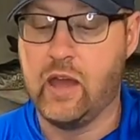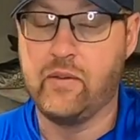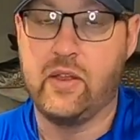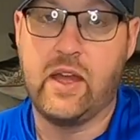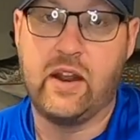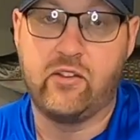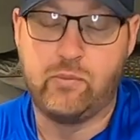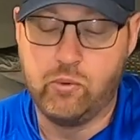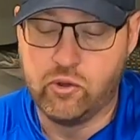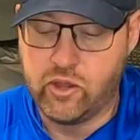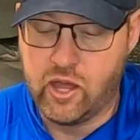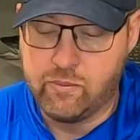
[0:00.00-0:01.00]
And that is
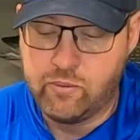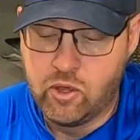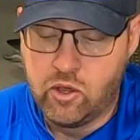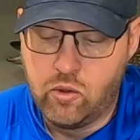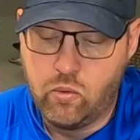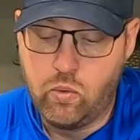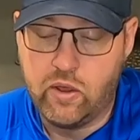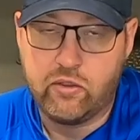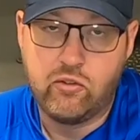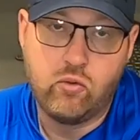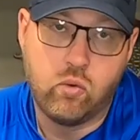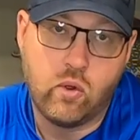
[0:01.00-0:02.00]
spooled up
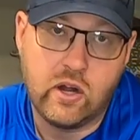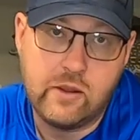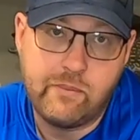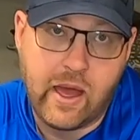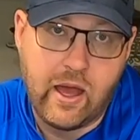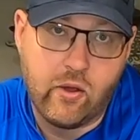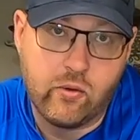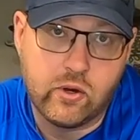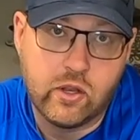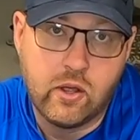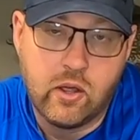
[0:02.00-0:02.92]
with 20-pound